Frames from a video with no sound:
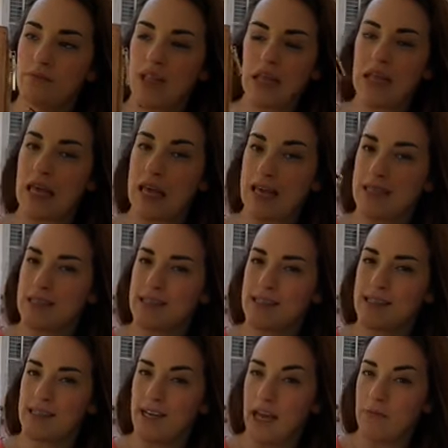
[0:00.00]
lace
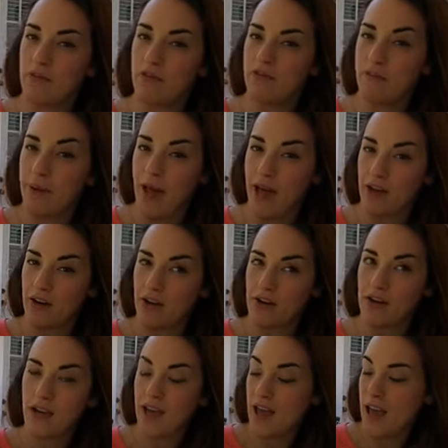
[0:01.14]
type of pattern,
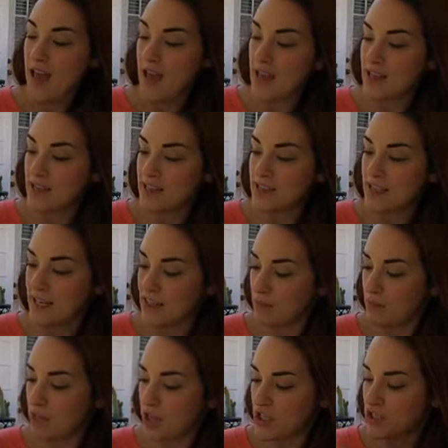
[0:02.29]
and it's got the
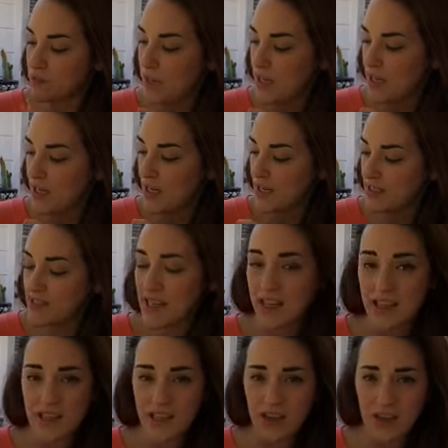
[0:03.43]
blush pink, it's
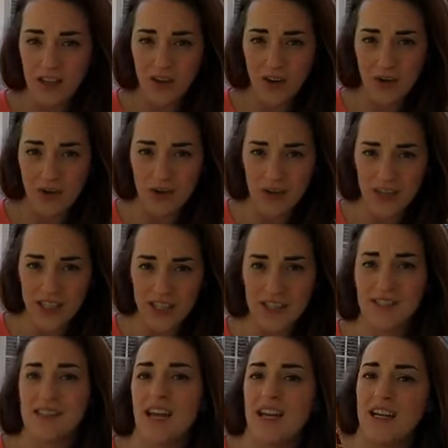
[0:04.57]
got the gold on the
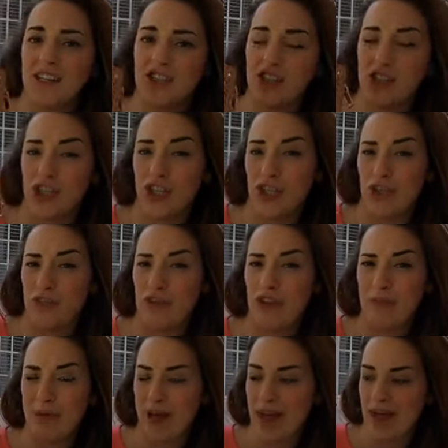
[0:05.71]
inside, and it's just a cute little
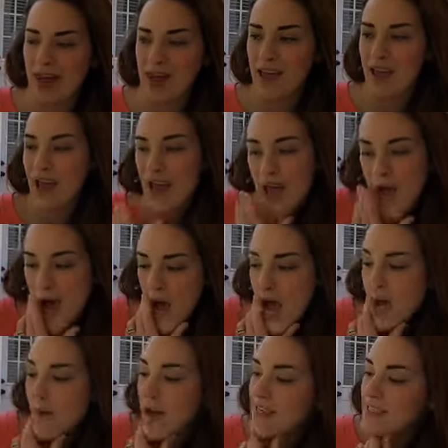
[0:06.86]
bag.
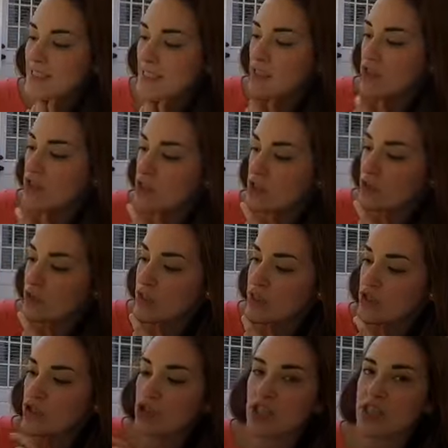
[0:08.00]
I did do some
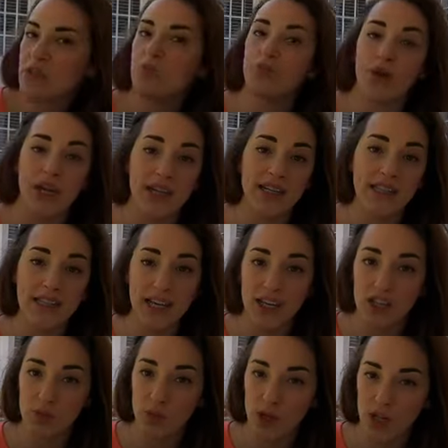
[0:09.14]
research. This brand
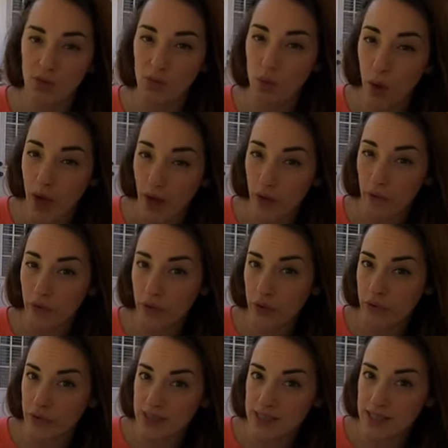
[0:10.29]
sells pretty well for
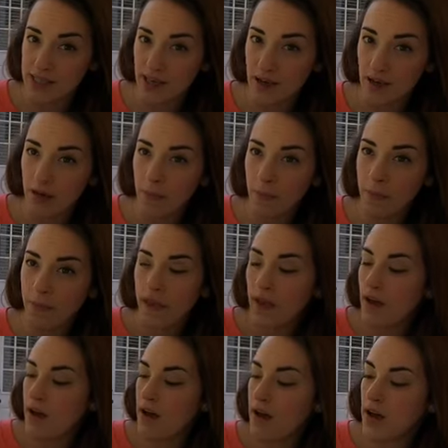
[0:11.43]
resale,
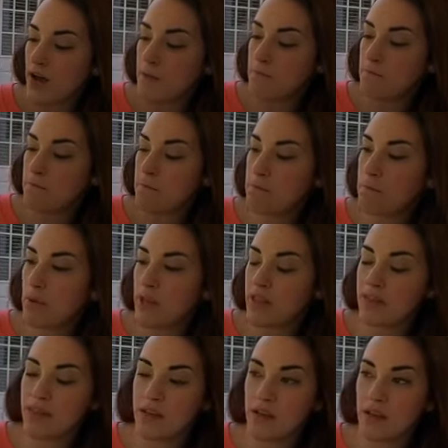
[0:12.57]
but
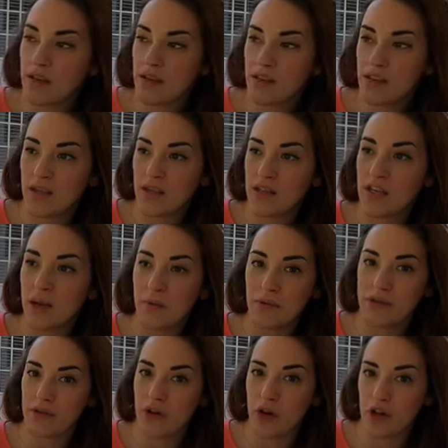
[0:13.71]
the
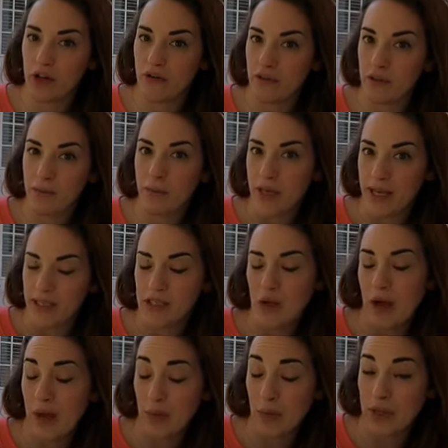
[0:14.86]
numbers are all over the place, so
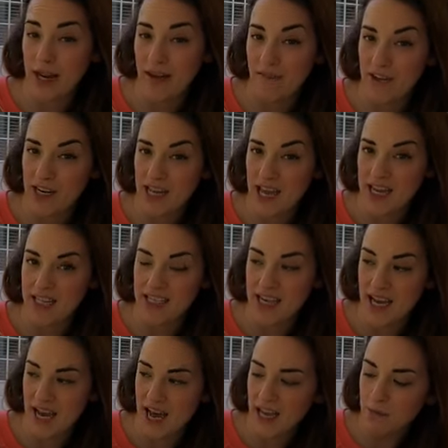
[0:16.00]
I wouldn't have any
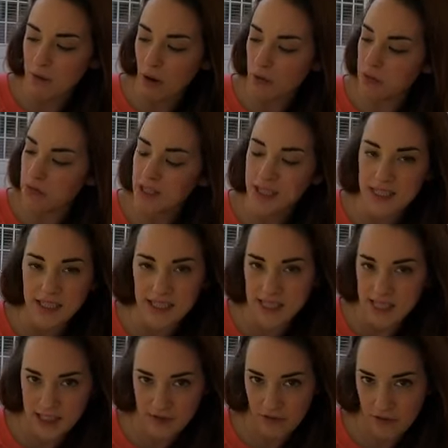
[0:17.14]
idea. I'd probably list
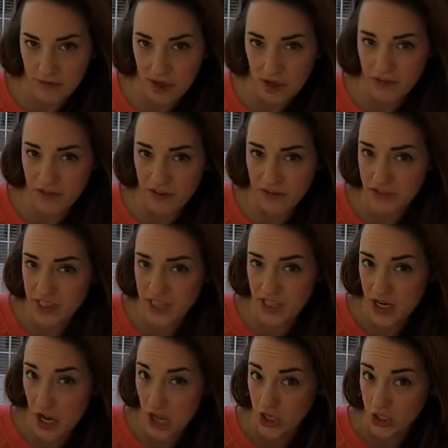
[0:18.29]
this for about
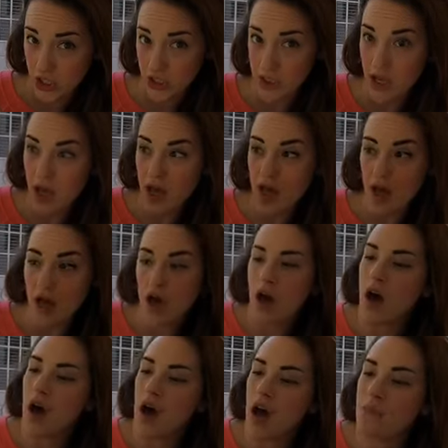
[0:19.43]
$15,
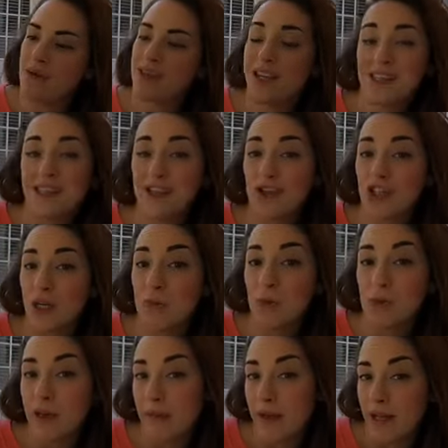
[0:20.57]
but that's still double
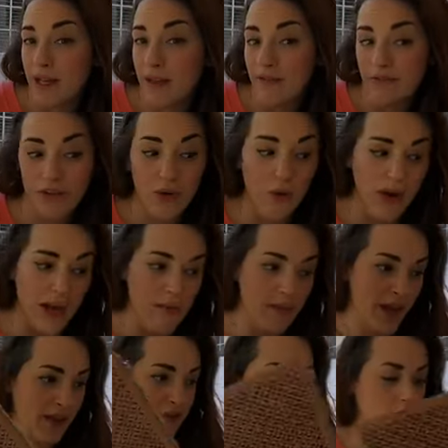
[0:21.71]
my money for what I
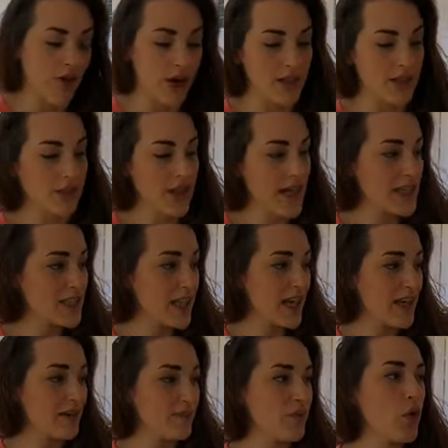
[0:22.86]
paid for it, so that's
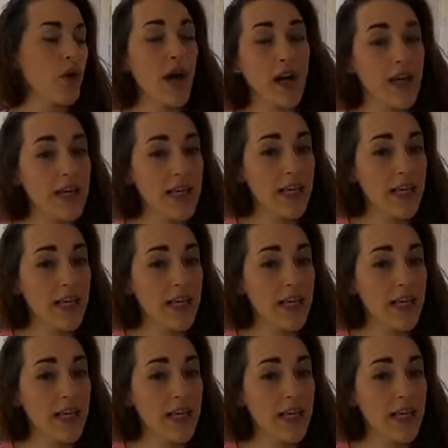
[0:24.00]
good. Or I could